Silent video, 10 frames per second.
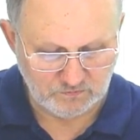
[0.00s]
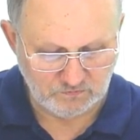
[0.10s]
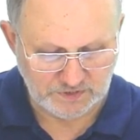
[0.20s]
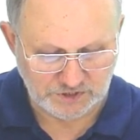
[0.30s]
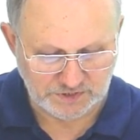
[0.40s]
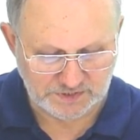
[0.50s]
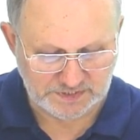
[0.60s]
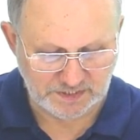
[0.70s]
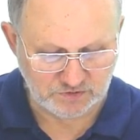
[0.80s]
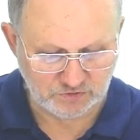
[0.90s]
which is
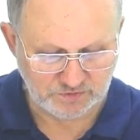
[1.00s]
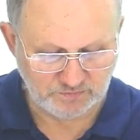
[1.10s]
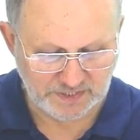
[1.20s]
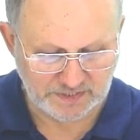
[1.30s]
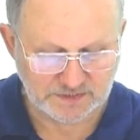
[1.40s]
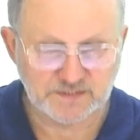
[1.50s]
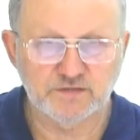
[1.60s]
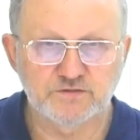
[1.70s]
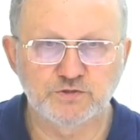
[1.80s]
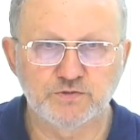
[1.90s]
10 to the minus
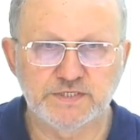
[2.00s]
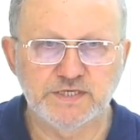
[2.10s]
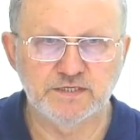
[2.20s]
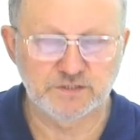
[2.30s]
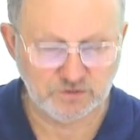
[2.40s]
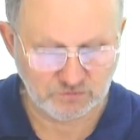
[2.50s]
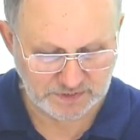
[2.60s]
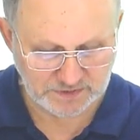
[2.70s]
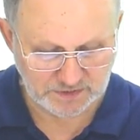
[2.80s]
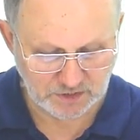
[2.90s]
13
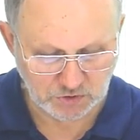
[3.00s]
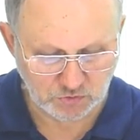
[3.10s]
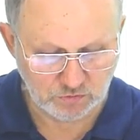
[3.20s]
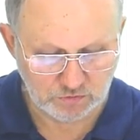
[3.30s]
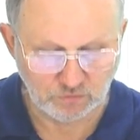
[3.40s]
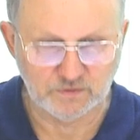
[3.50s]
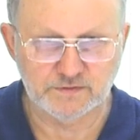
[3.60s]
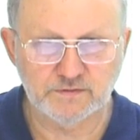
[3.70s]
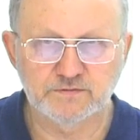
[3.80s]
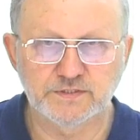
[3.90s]
degrees
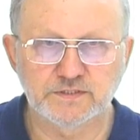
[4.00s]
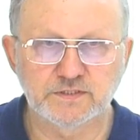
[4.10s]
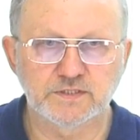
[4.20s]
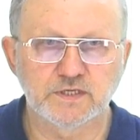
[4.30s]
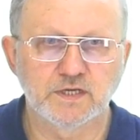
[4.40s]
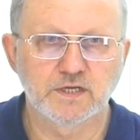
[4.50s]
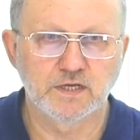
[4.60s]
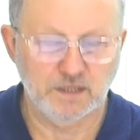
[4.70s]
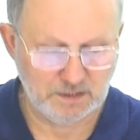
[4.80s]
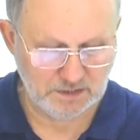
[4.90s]
Coulomb. This is
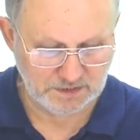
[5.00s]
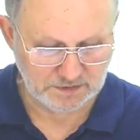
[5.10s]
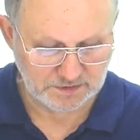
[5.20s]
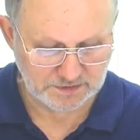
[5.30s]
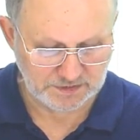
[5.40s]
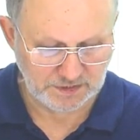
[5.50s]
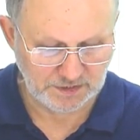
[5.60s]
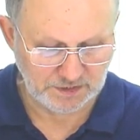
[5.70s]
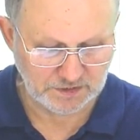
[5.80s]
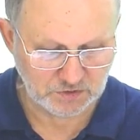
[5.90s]

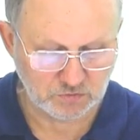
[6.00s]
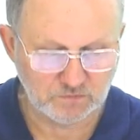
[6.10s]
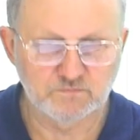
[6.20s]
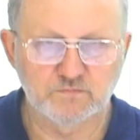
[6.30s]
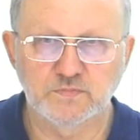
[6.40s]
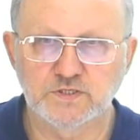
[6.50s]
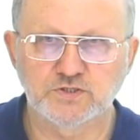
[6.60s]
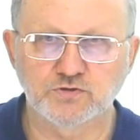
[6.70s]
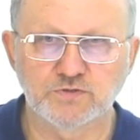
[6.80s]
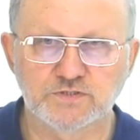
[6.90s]
C is
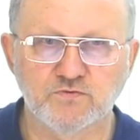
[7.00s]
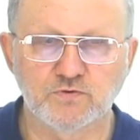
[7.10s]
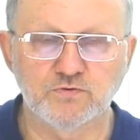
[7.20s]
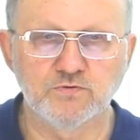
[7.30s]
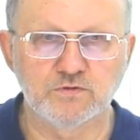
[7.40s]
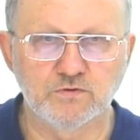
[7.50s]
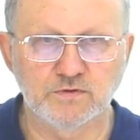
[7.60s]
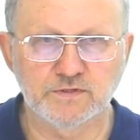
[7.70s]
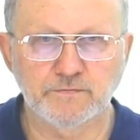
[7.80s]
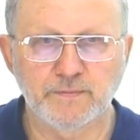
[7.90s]
short for
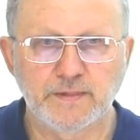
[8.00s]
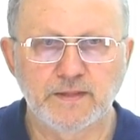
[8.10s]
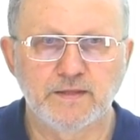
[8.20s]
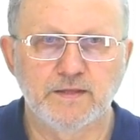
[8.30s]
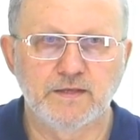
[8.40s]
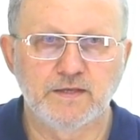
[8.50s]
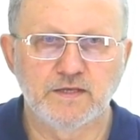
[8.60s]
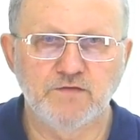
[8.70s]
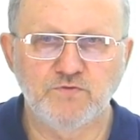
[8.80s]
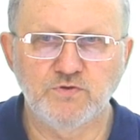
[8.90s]
Coulomb.
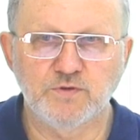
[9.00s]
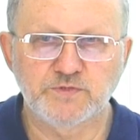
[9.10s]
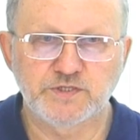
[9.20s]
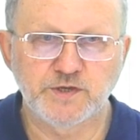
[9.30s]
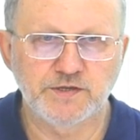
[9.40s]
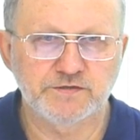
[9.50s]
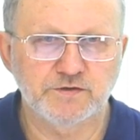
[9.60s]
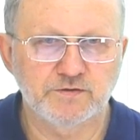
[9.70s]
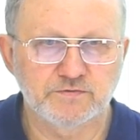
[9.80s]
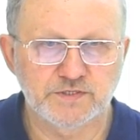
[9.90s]
If you obtained
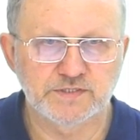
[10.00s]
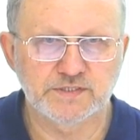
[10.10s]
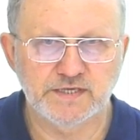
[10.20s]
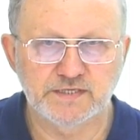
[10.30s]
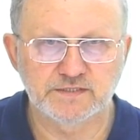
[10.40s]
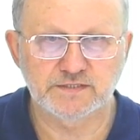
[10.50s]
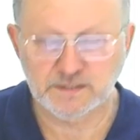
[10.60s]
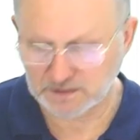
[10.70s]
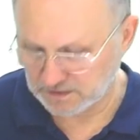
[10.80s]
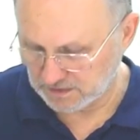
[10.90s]
this answer,